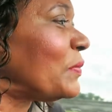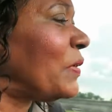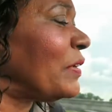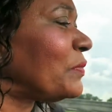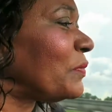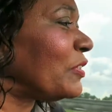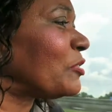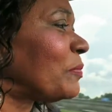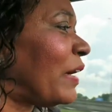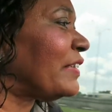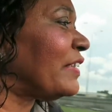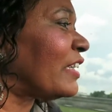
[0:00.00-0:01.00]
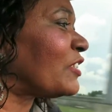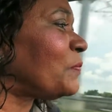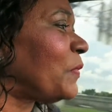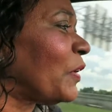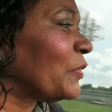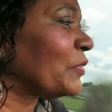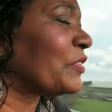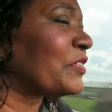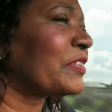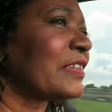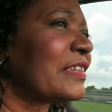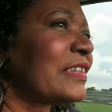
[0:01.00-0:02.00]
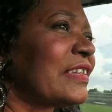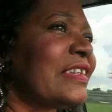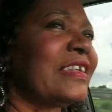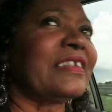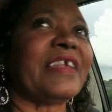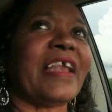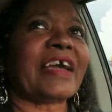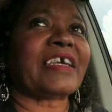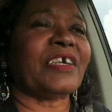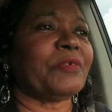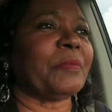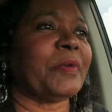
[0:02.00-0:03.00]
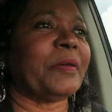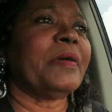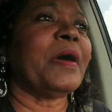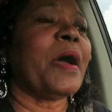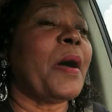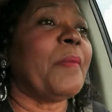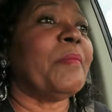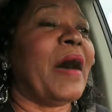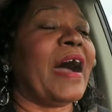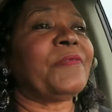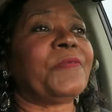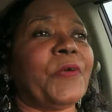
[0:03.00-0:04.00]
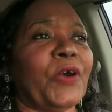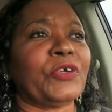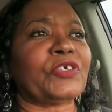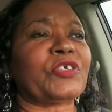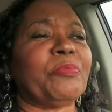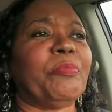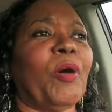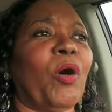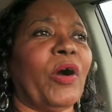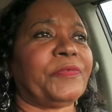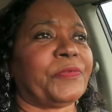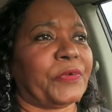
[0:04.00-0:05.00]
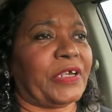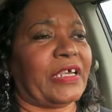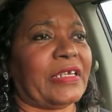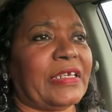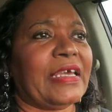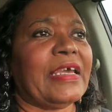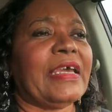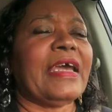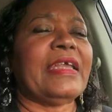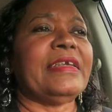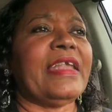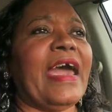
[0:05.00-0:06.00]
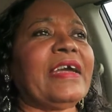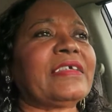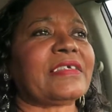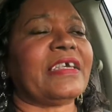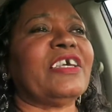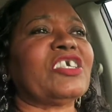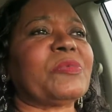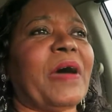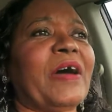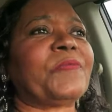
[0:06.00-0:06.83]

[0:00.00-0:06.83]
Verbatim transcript: what was my next first that I can remember? My first boyfriend. Next is my